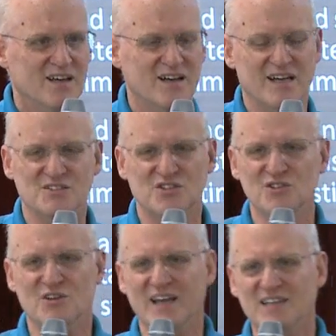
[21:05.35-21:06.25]
And so
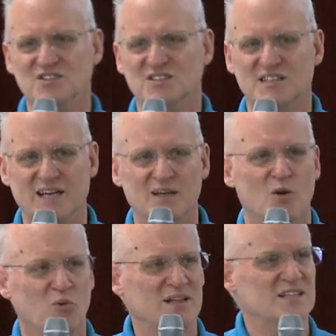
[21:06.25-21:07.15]
you can't just say,
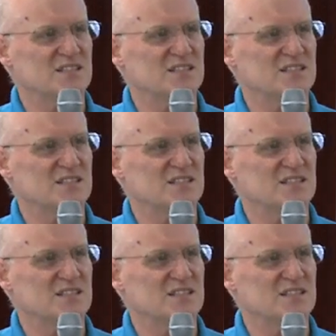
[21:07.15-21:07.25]
well,